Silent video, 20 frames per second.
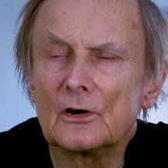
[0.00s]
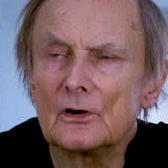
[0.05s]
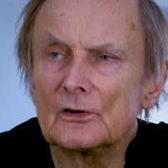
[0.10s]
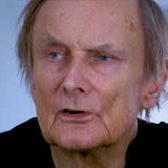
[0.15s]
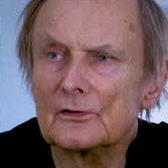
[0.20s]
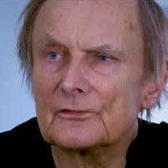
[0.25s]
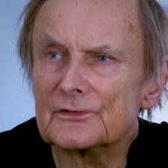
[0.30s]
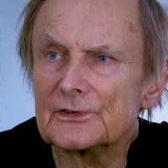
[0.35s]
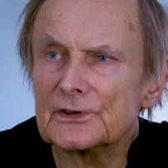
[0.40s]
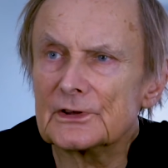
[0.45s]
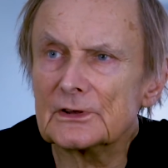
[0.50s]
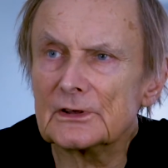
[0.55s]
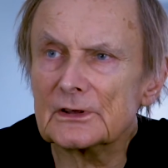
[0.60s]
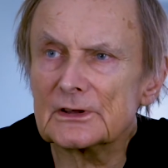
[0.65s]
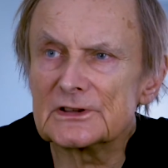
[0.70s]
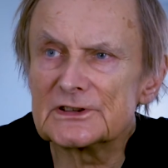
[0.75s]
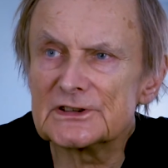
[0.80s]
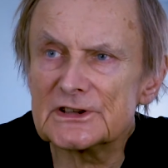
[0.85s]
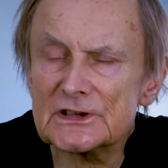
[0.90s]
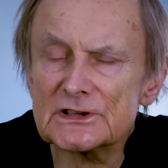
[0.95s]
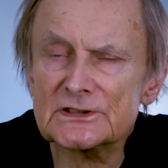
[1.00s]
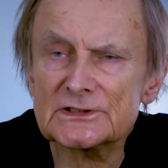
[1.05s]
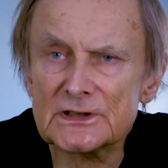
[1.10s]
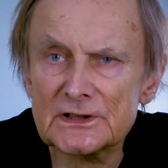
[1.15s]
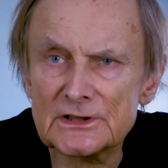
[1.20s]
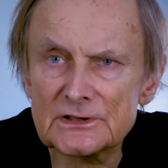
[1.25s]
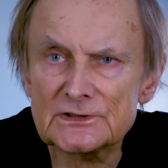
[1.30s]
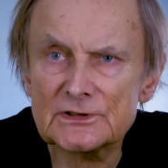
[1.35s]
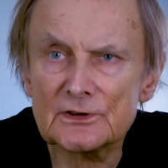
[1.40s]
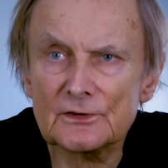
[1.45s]
of the
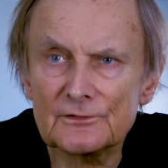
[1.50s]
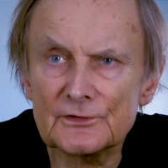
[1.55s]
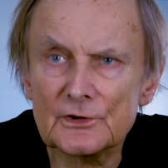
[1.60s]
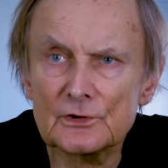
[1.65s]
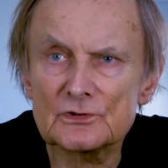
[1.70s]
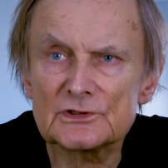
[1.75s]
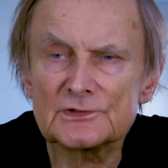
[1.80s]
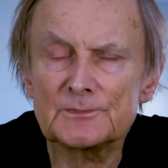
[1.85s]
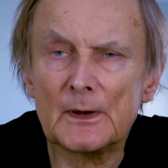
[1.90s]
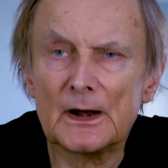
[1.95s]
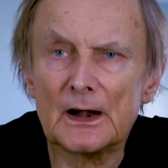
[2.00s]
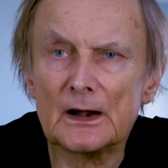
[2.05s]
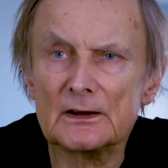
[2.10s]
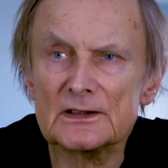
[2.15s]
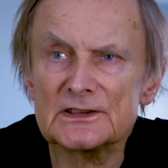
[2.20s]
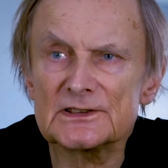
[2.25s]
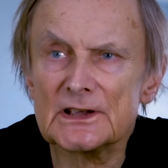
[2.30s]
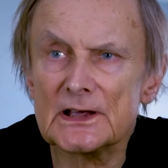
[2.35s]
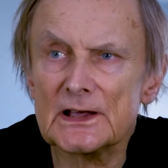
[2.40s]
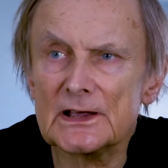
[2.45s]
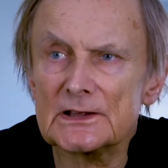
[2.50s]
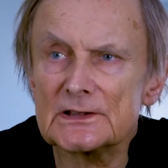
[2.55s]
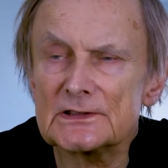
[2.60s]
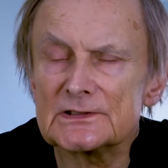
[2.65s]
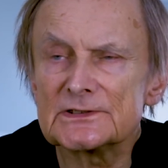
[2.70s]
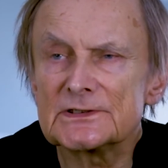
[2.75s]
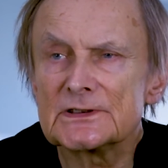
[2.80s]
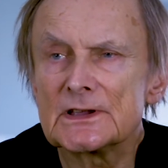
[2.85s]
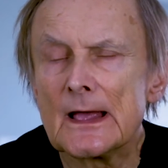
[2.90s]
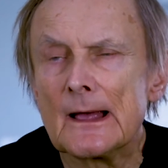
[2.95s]
existence of those
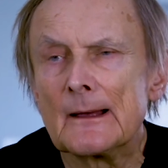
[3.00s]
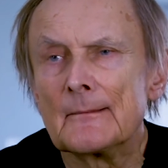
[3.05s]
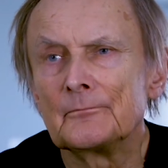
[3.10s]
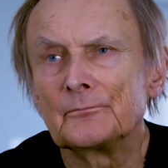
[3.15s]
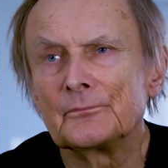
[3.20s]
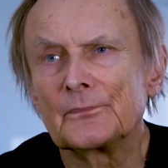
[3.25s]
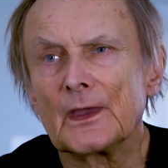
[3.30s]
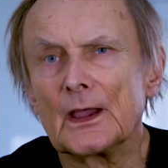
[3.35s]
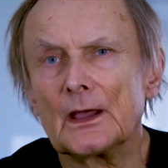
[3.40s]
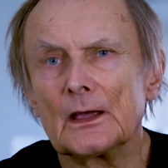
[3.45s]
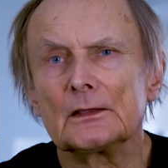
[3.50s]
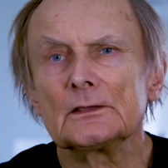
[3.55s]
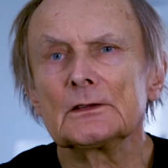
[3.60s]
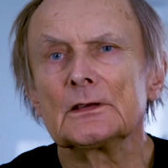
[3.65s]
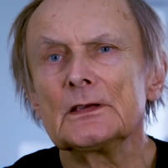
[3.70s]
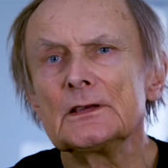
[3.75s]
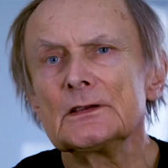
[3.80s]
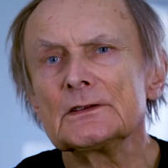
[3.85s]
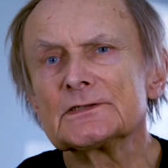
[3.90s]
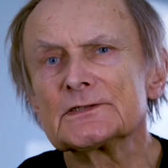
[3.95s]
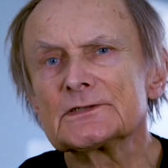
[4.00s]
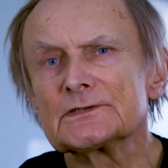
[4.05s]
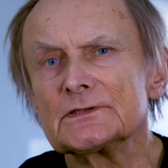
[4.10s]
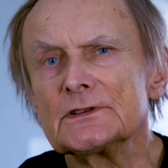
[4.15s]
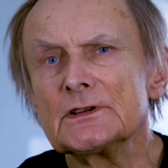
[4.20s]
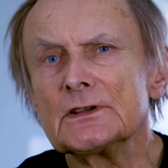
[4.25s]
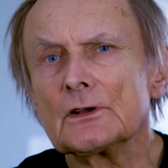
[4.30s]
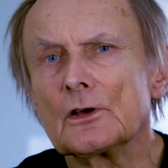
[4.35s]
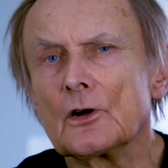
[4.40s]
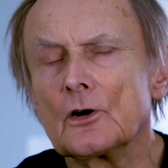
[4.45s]
parasites. And he's
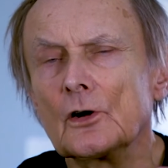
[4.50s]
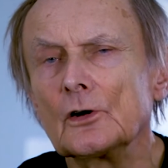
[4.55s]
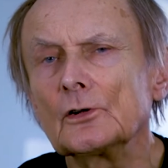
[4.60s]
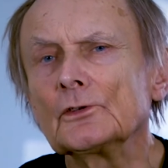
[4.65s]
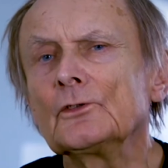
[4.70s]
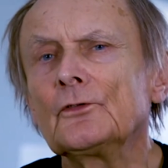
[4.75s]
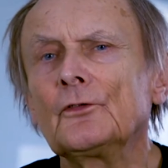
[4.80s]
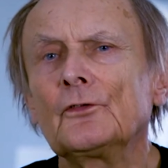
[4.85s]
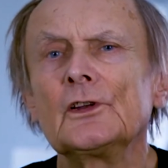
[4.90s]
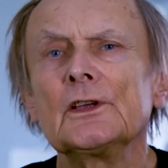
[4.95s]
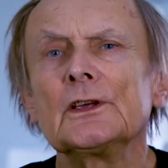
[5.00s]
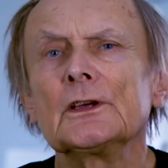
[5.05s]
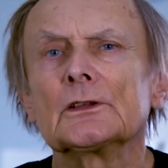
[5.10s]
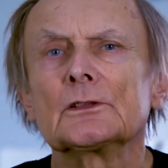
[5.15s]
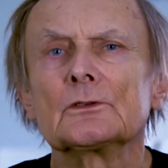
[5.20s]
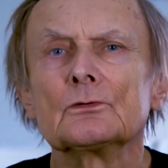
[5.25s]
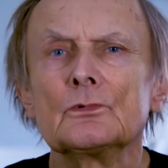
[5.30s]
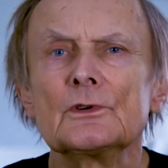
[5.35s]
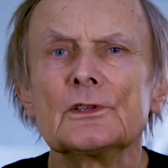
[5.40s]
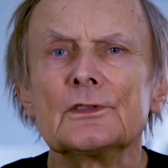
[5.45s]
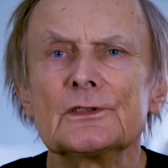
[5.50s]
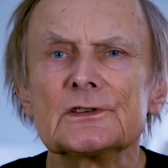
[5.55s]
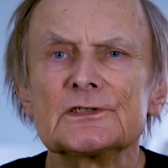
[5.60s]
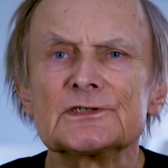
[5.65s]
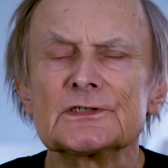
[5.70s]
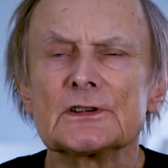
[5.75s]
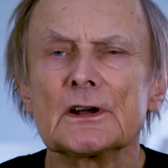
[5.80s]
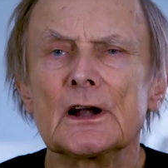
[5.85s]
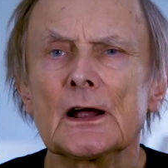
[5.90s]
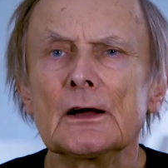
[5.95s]
in conflict with the
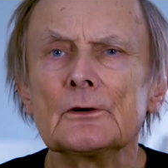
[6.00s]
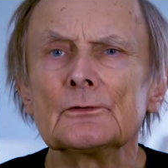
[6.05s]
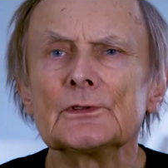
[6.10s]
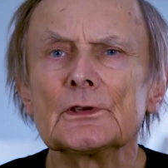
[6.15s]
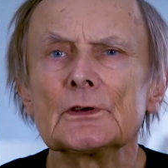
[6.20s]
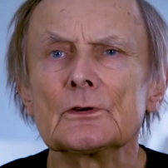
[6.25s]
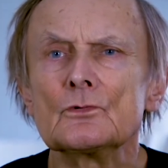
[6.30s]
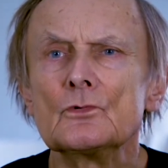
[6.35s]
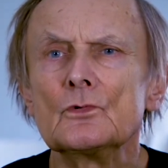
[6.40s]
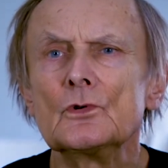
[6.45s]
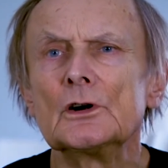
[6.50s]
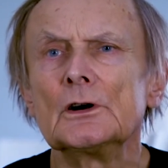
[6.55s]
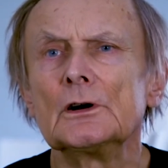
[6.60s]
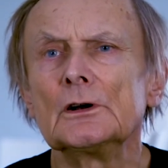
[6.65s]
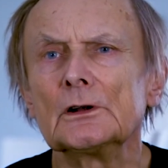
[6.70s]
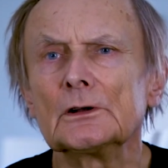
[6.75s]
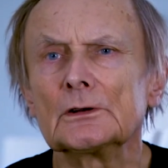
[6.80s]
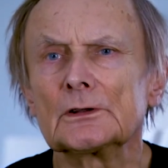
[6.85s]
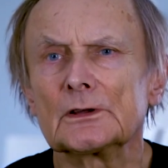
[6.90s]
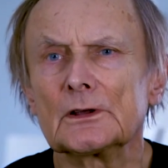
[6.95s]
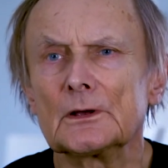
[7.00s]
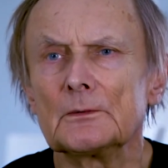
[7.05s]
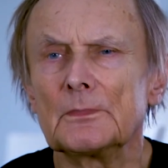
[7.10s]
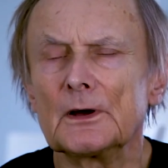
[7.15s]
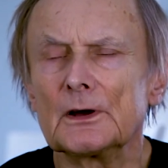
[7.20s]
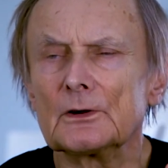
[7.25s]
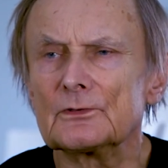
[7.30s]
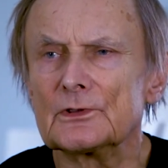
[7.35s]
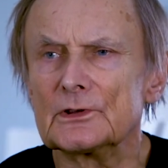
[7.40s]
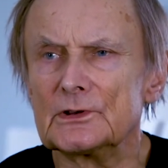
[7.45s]
surrounding world
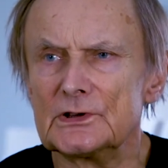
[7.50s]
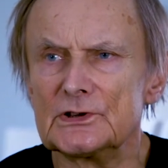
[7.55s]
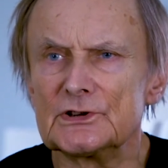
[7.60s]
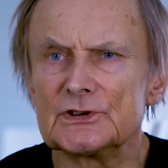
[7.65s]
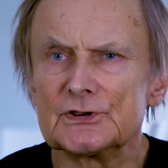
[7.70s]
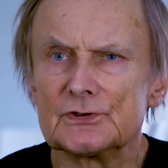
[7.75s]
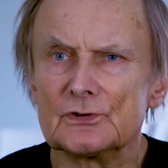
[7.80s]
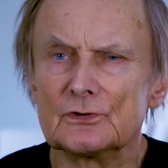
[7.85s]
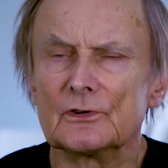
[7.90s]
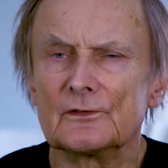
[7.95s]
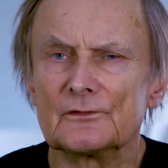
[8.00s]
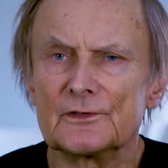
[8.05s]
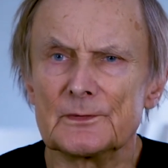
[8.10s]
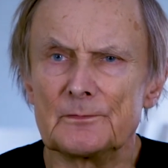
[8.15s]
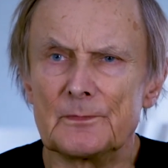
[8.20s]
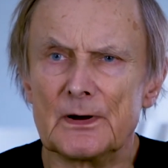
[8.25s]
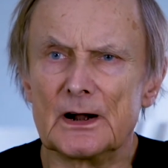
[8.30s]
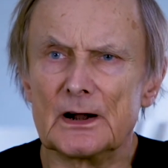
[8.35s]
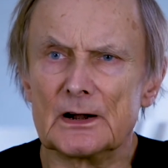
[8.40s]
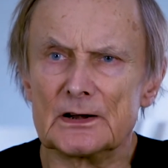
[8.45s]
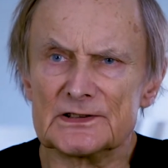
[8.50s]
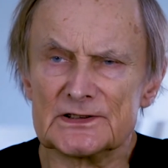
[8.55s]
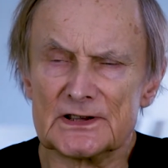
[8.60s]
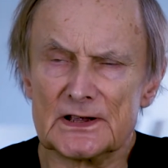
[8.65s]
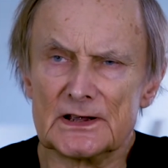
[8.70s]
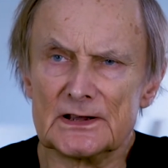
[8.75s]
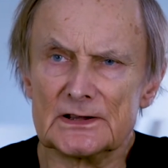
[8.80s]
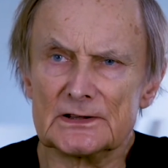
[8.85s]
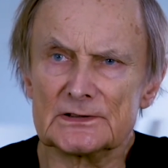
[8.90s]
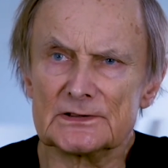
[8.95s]
about the issue of the
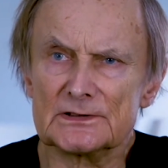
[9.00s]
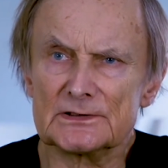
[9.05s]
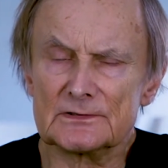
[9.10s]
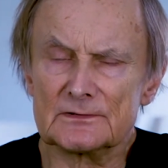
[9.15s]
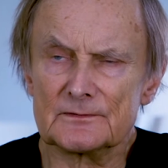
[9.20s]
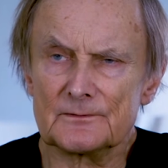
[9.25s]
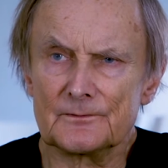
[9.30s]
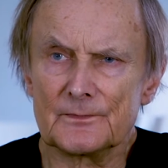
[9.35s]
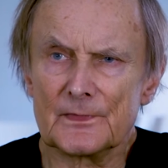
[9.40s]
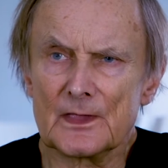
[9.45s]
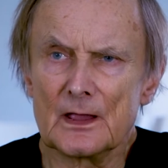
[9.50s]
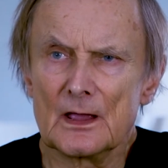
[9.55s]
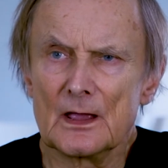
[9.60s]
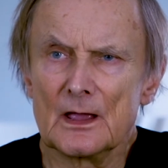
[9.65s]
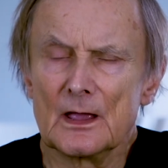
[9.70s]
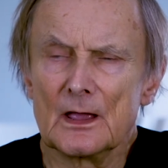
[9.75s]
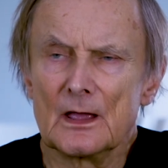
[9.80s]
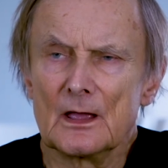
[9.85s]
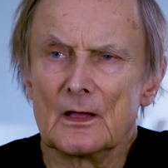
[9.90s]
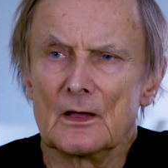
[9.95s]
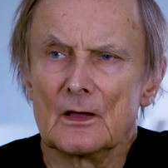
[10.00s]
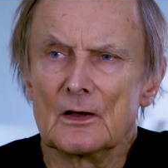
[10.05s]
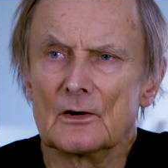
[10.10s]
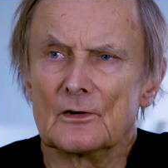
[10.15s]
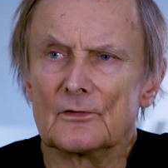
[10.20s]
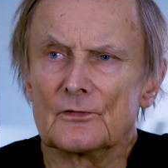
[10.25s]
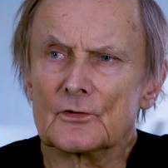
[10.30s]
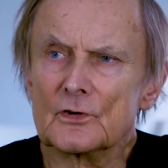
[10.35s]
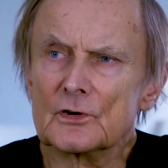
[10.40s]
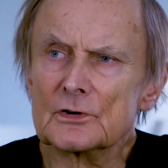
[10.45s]
parasites.
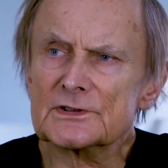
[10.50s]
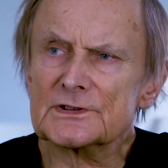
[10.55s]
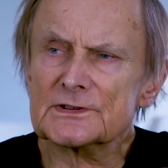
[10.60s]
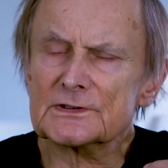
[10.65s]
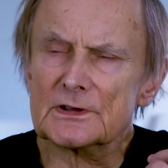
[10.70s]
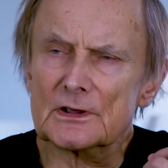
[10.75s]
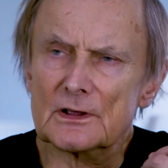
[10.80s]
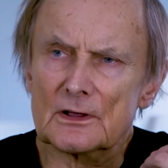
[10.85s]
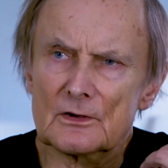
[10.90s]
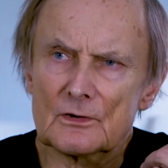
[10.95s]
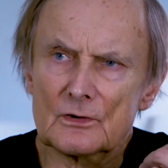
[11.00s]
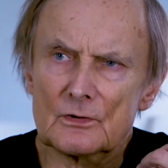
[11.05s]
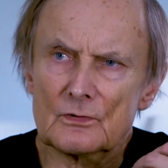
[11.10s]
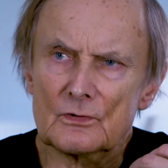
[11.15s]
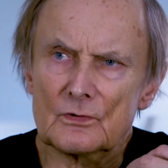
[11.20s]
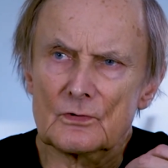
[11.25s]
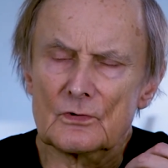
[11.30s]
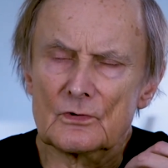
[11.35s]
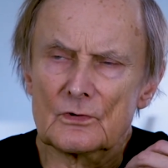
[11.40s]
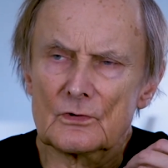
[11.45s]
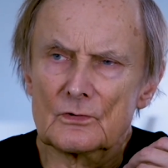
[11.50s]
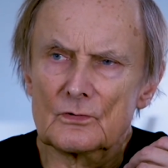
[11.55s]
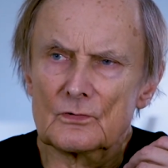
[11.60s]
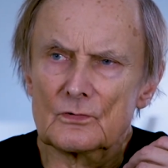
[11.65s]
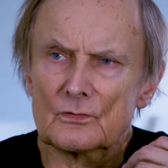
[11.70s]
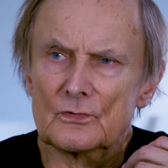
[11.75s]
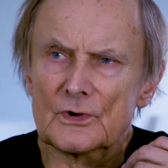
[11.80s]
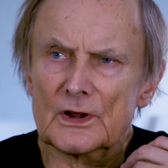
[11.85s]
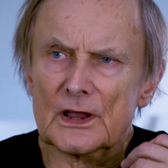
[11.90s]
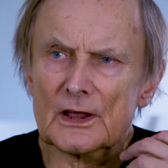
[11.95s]
Of course,
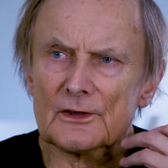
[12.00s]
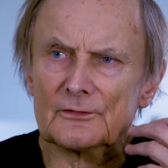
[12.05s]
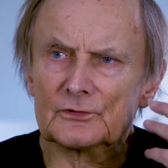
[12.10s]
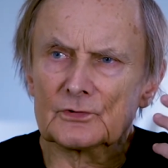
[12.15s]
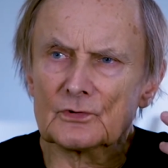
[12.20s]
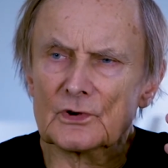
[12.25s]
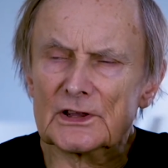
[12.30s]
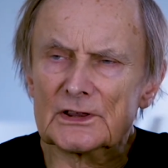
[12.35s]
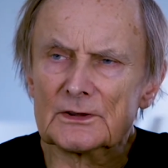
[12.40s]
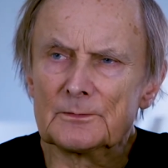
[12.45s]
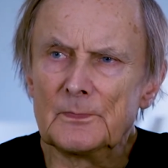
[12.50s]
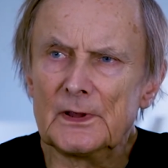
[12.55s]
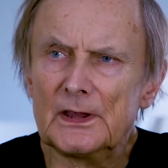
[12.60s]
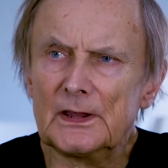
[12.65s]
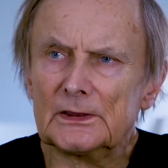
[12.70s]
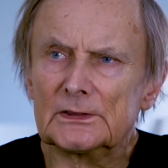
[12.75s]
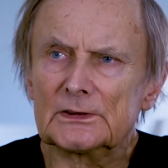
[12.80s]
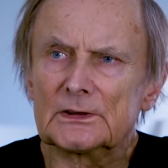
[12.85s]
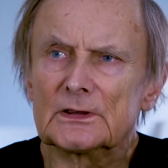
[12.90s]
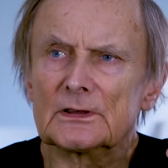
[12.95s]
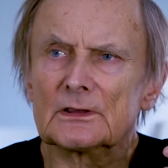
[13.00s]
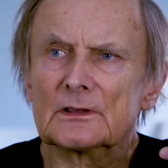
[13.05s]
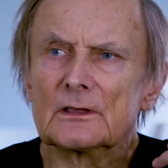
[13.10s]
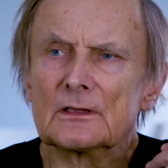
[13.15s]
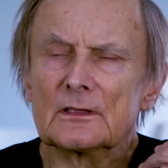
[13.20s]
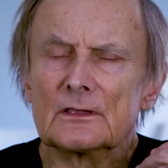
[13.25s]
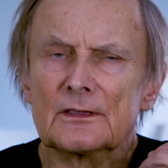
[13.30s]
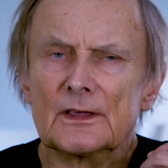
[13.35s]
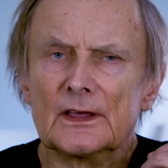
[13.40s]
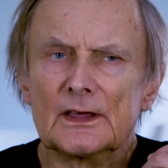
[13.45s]
we have to admit
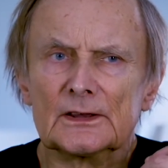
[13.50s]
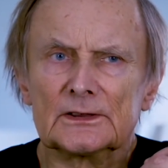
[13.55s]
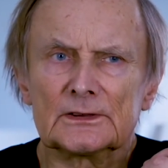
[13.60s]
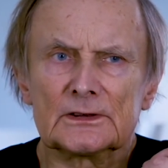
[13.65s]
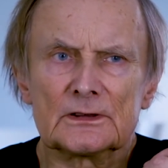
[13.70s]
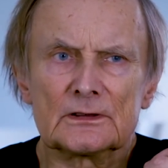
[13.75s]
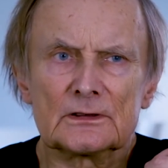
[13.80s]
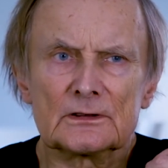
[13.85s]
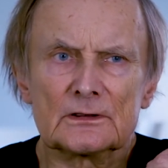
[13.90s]
that